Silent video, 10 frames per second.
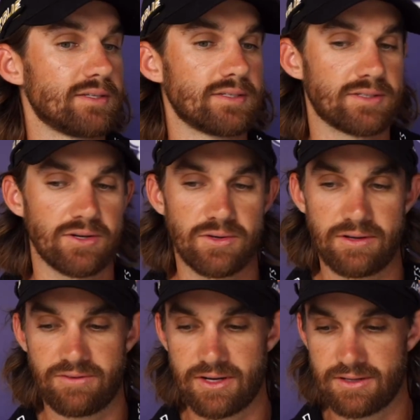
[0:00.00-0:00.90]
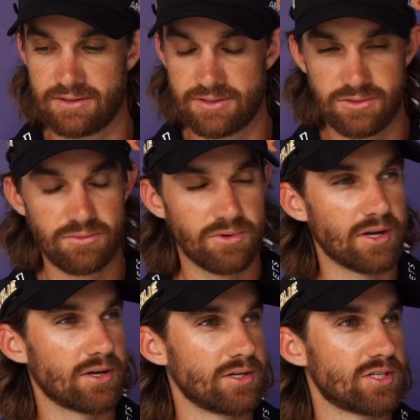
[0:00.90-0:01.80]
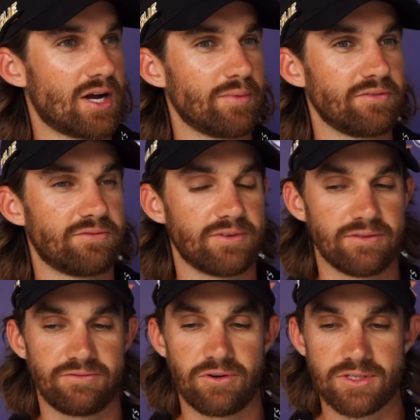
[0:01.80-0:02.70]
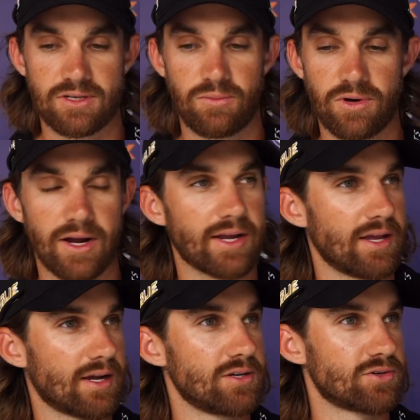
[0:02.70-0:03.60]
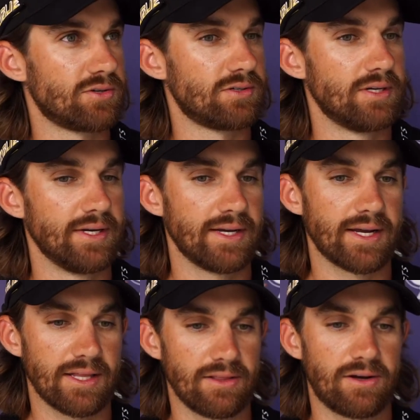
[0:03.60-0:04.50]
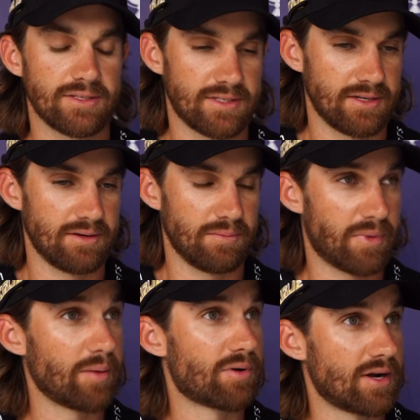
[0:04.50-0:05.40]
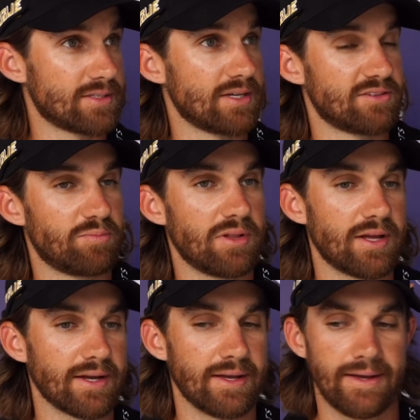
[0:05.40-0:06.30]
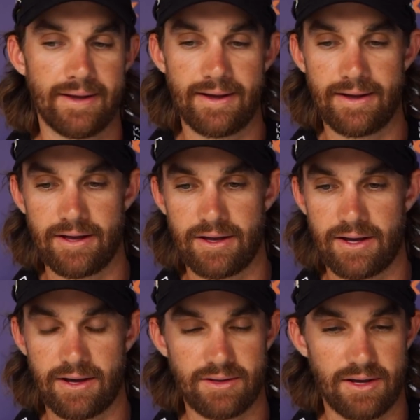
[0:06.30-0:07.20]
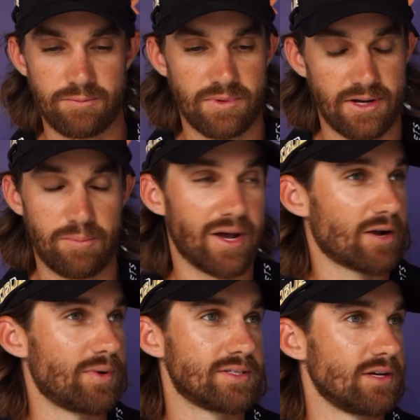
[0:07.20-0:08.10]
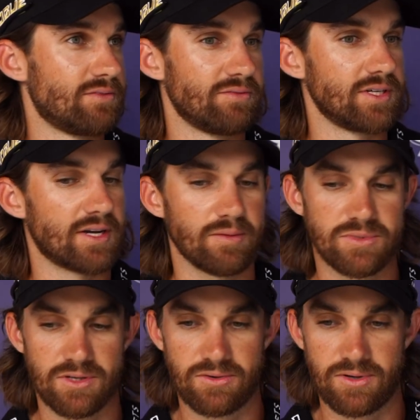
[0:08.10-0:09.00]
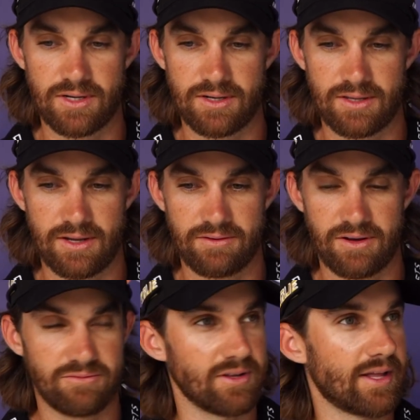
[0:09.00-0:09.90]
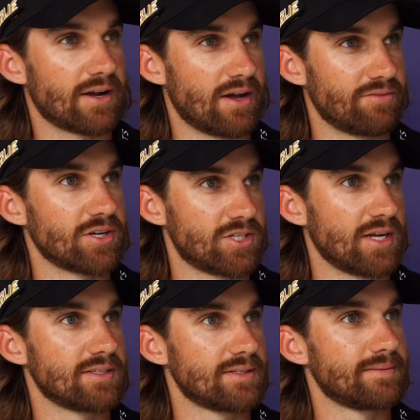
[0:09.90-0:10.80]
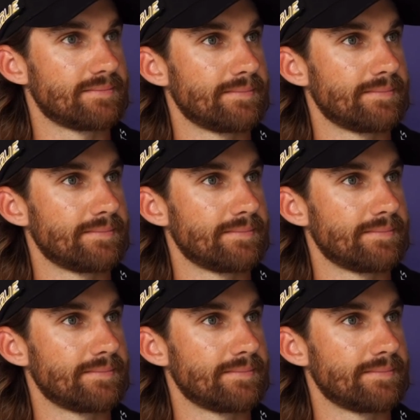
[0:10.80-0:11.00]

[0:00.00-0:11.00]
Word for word: So if I do a good job of, of focusing on what I can control and getting lost in my process of playing, uh, I, I, I, back myself every time. So uh, I, I feel like I'll have a good chance.